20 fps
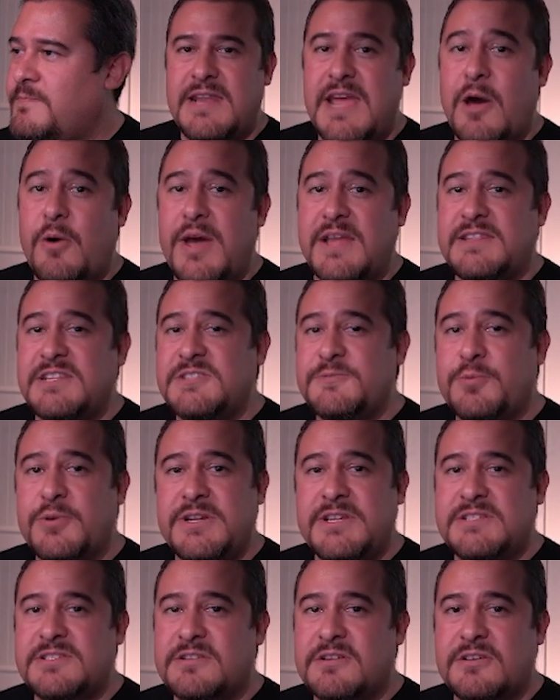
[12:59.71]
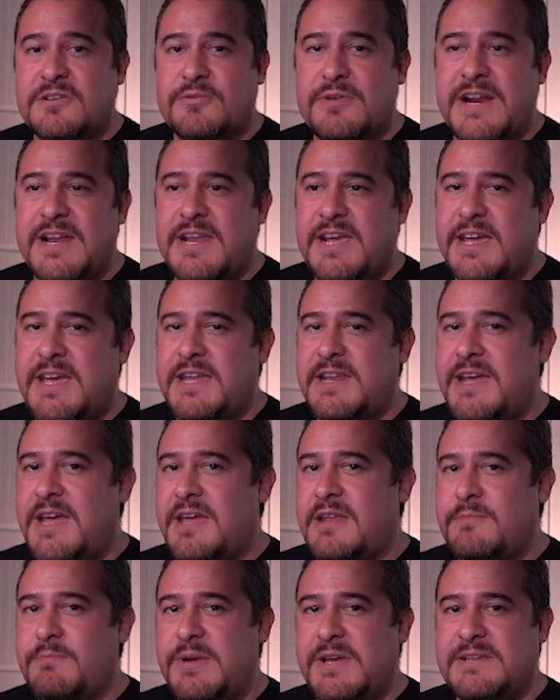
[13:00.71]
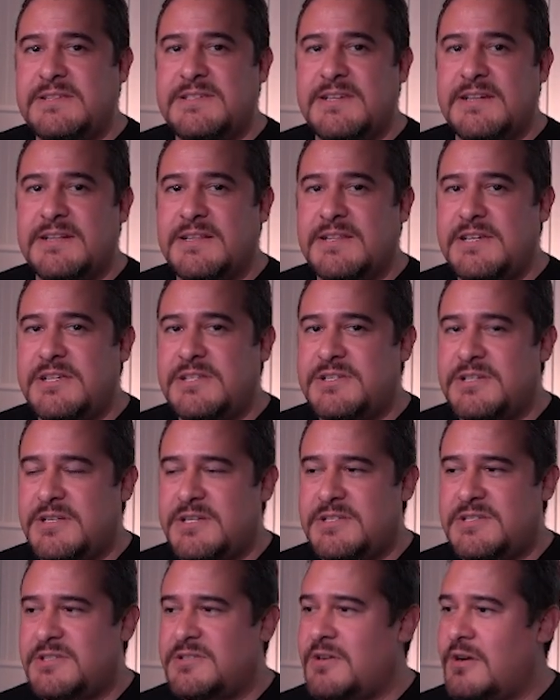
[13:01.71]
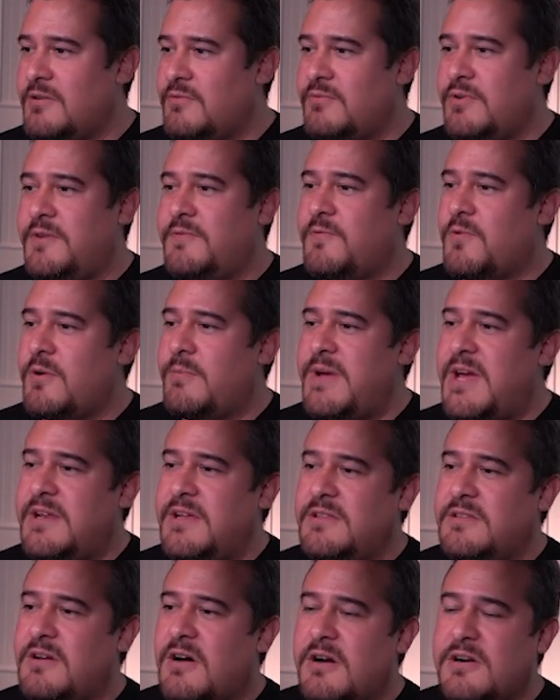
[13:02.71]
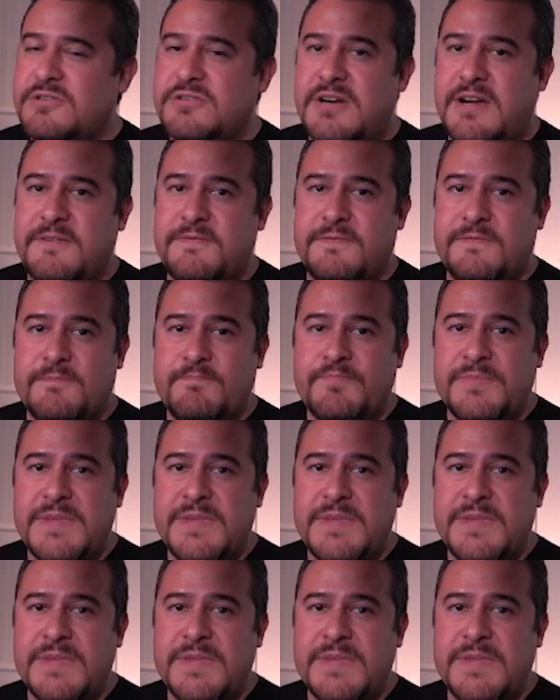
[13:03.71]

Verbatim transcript: now at this point, it's gonna go right ahead and basically just start reformatting the hard drive.